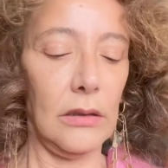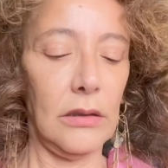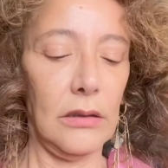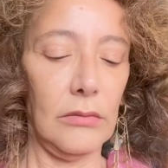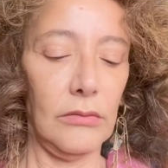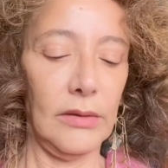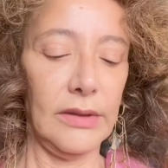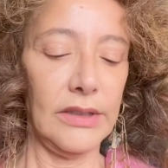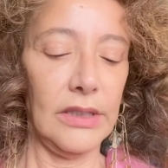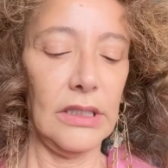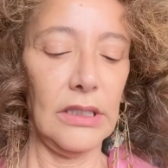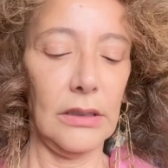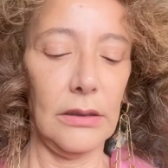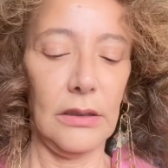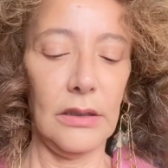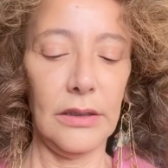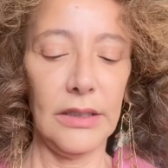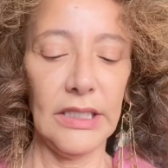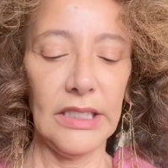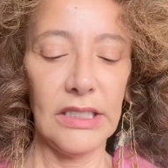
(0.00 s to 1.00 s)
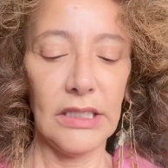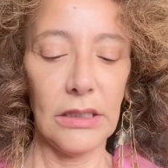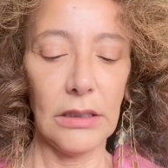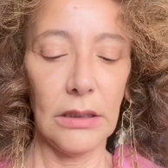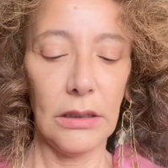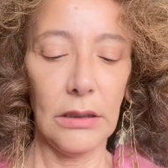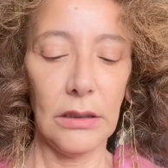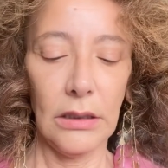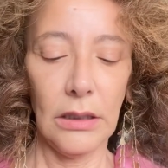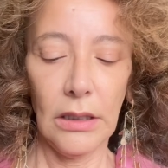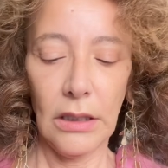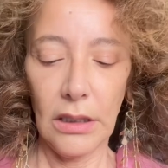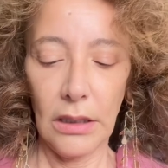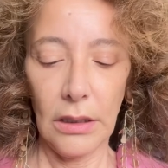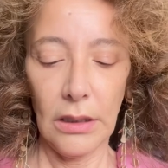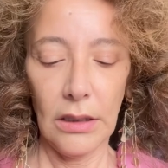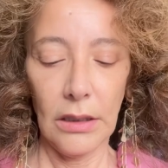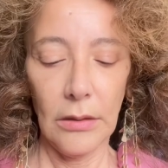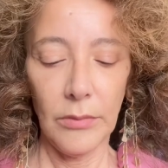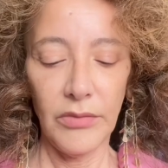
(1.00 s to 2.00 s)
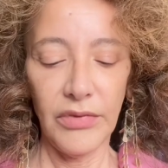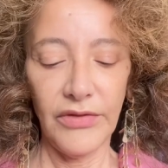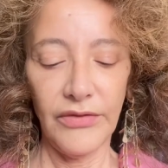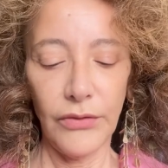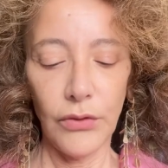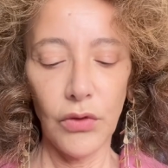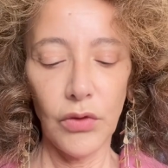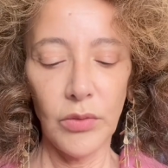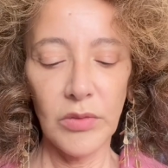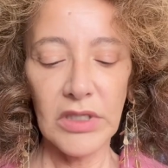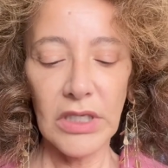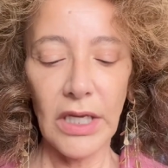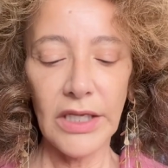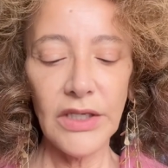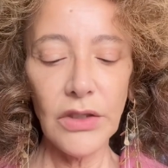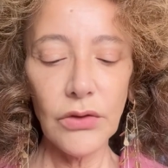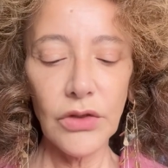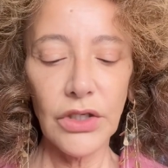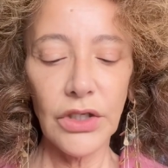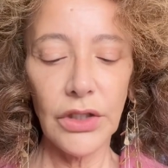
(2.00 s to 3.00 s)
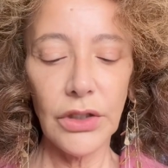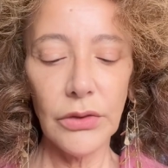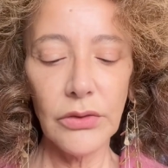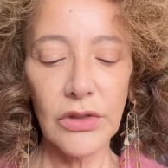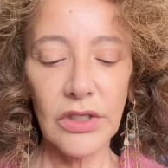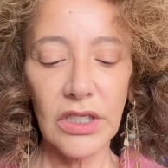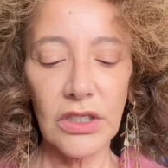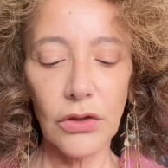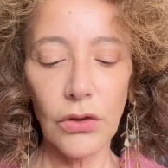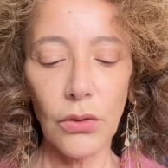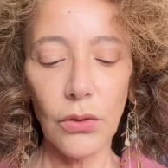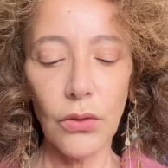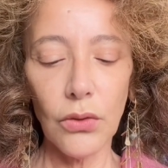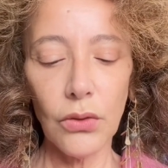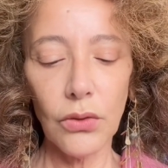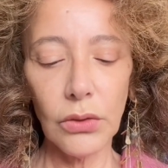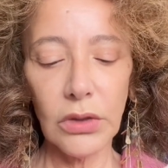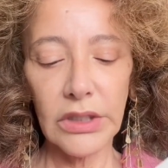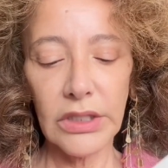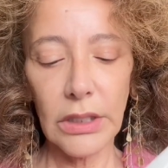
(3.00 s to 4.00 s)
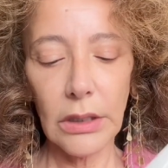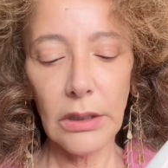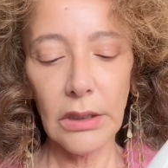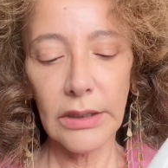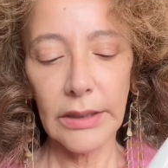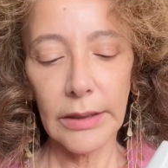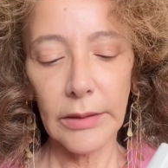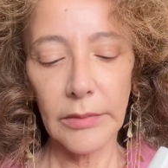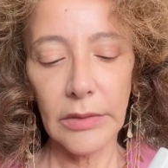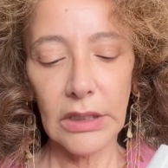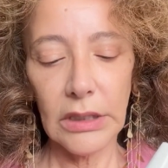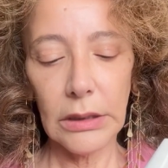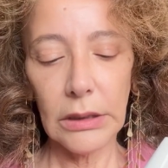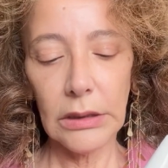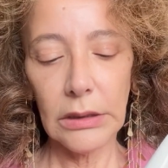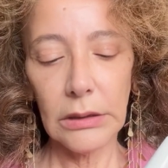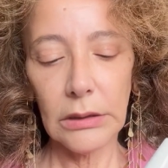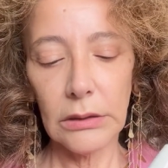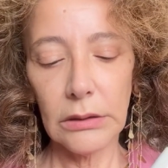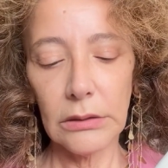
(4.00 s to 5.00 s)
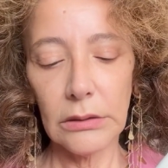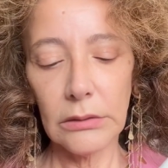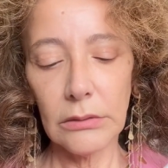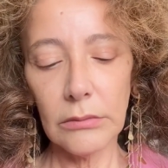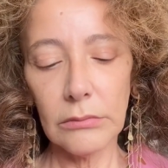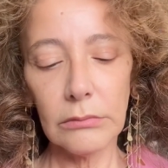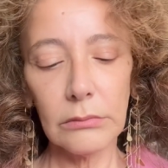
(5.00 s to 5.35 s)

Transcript: whether this performs. I used to use this all the time. I